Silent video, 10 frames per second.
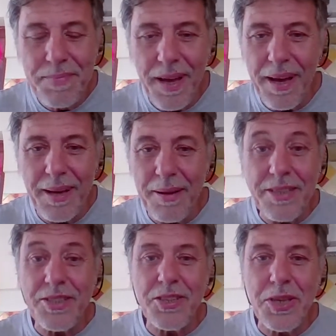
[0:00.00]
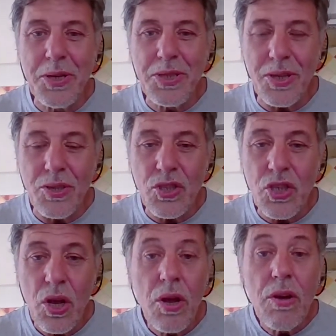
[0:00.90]
uh, institutions
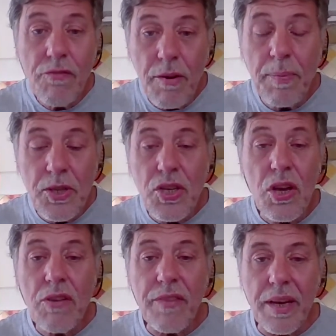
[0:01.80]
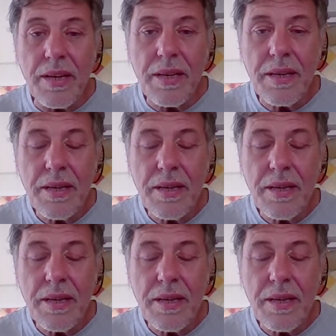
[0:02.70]
for preserving